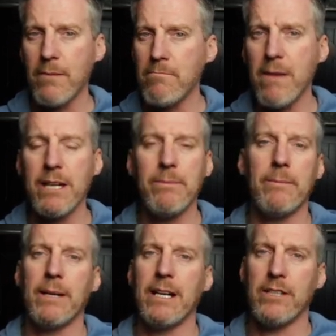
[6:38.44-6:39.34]
Many
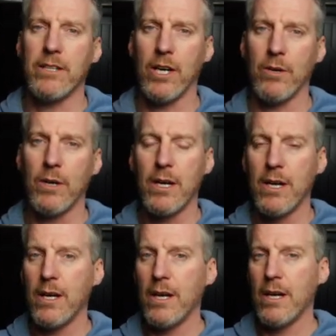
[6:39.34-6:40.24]
people out there, though,
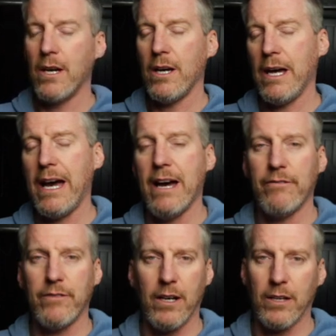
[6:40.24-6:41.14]

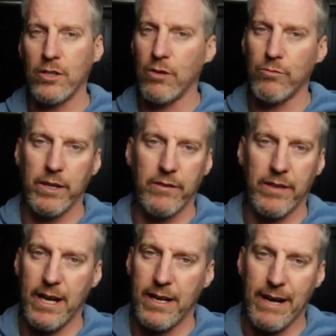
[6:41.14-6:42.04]
have got rid of
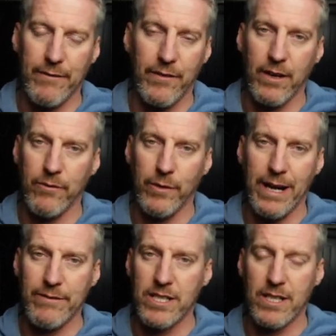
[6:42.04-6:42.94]
their Nav 5 or
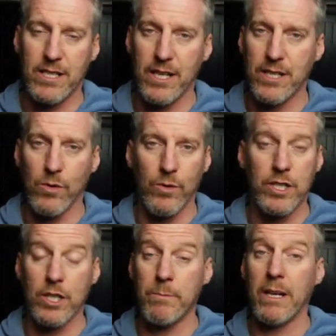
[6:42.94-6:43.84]
Nav 6s, or
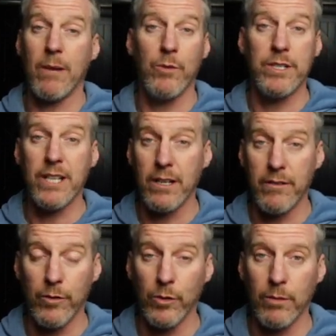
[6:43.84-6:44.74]
it's just become
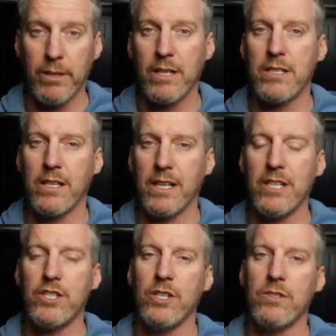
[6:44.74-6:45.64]
redundant for them because of the
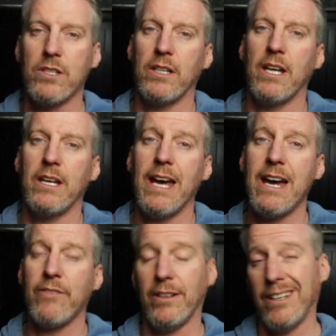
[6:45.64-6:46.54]
issues that they
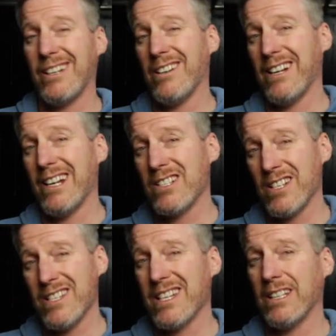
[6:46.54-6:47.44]
have and they can't
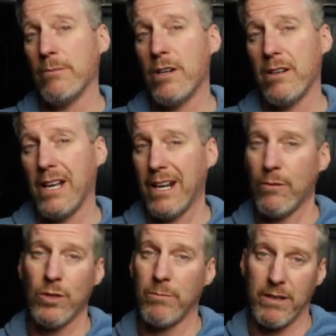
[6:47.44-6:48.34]
actually sell them on, and
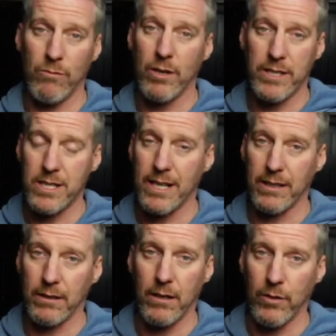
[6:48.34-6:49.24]
it wouldn't be right to
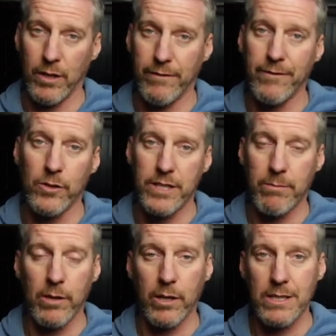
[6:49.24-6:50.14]
sell on a faulty
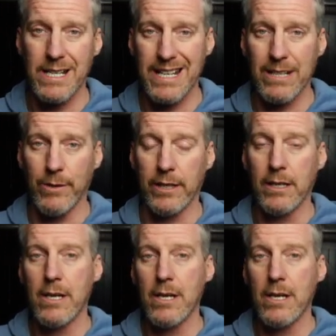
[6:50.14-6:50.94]
product anyway.